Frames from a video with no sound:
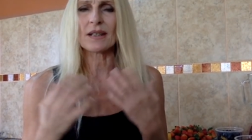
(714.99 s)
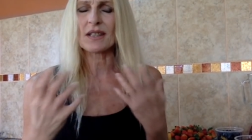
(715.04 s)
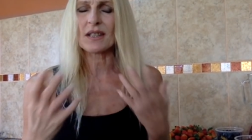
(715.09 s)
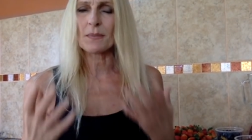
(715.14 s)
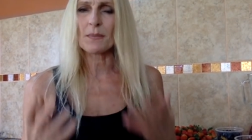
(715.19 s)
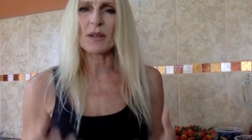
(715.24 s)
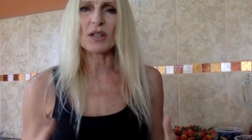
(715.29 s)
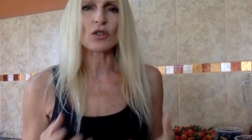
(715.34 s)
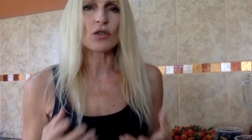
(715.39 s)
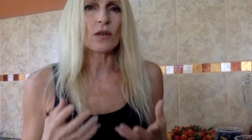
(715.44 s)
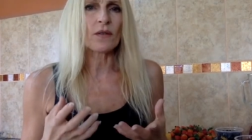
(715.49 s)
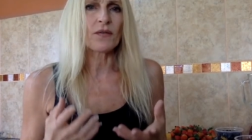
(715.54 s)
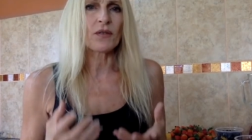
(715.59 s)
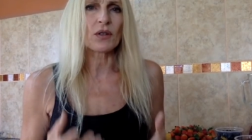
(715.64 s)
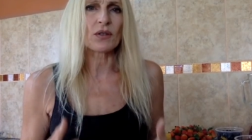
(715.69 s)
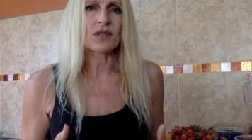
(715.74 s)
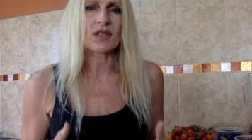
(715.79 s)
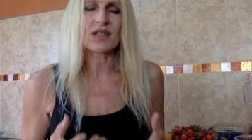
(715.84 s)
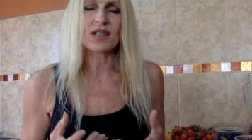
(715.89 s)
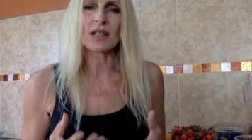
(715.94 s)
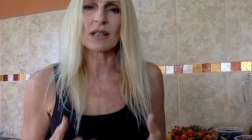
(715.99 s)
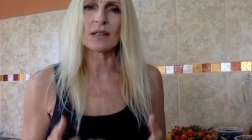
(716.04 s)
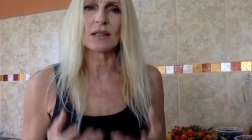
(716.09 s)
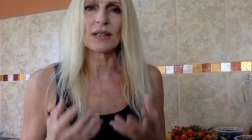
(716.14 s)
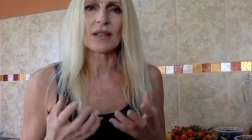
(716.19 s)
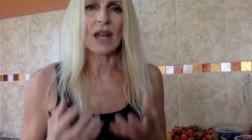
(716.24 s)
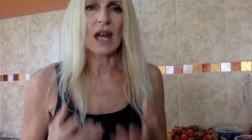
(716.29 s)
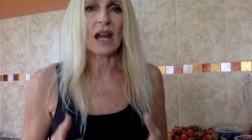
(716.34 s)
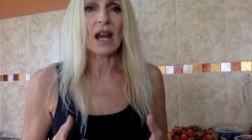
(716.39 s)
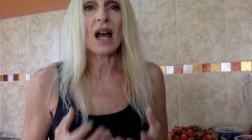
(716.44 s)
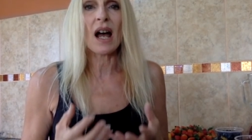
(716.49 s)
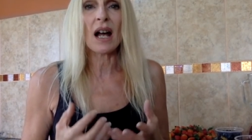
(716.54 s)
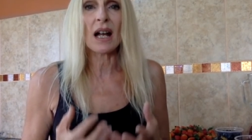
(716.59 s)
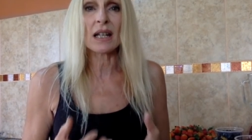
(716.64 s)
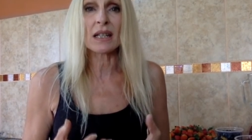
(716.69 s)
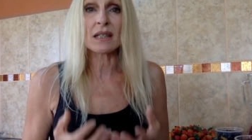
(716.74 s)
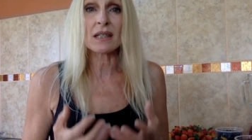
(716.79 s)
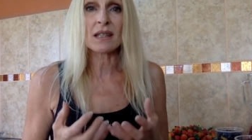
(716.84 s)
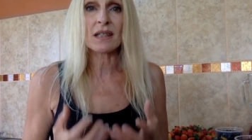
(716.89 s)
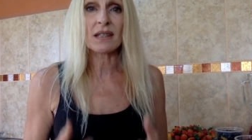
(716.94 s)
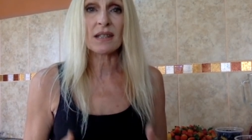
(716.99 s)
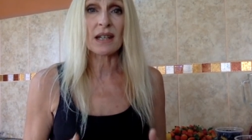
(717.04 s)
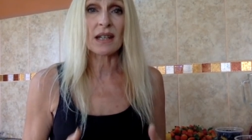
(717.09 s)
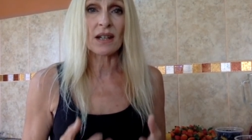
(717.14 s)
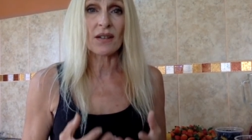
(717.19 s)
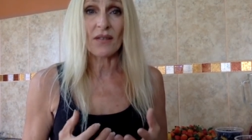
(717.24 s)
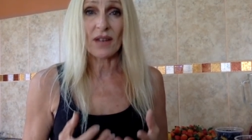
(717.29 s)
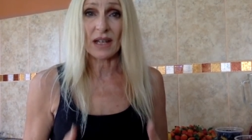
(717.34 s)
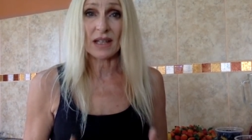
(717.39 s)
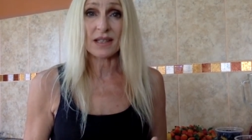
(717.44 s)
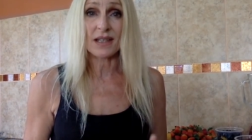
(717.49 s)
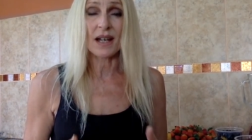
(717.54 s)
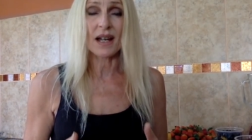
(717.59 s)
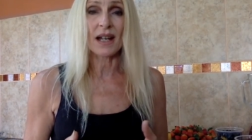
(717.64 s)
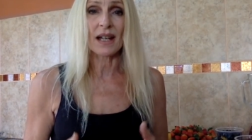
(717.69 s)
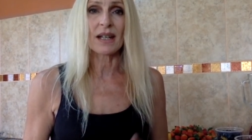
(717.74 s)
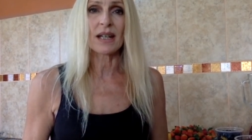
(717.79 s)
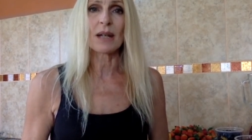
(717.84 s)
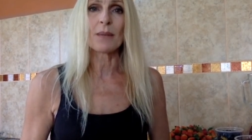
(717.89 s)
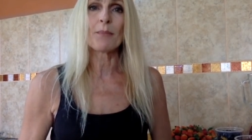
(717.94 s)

especially if you're still in that heightened state of anxiety